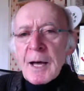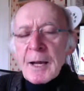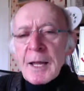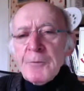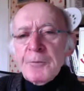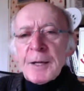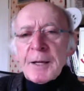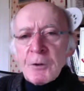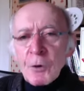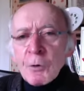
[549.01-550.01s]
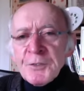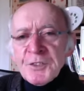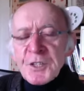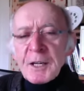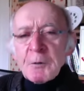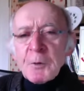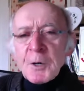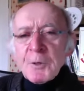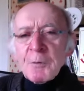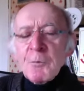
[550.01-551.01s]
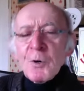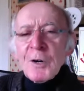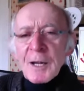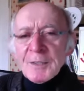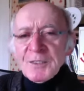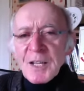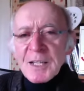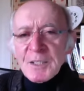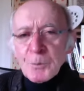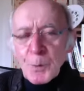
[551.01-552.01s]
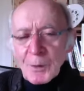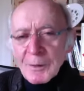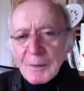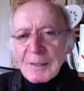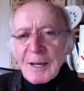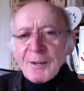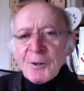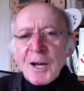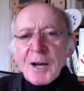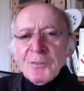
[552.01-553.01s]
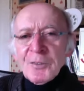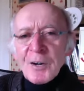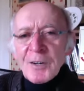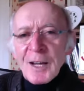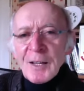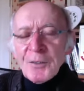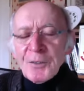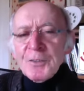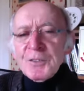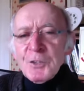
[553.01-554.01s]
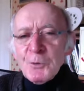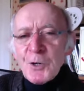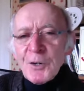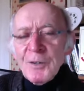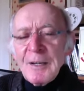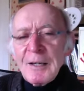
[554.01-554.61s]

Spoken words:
A life like our own, say, where we're more or less sensible and look after our health and so on,